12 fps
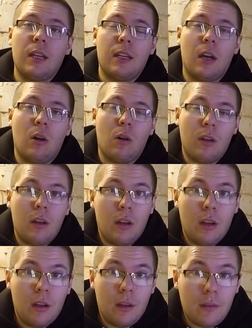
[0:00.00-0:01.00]
Now
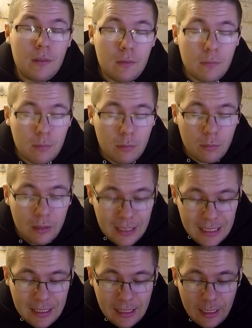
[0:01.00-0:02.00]

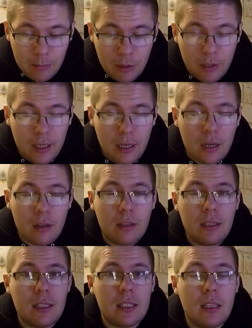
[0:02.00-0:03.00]
disclaimer here,
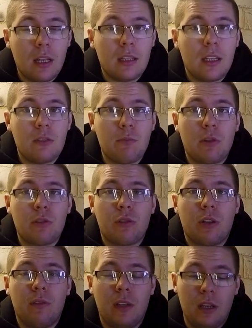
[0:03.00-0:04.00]
this is not a
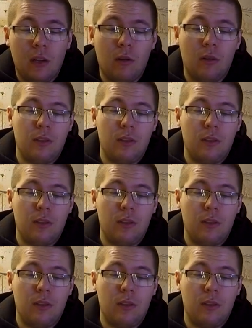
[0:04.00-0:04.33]
sponsored video.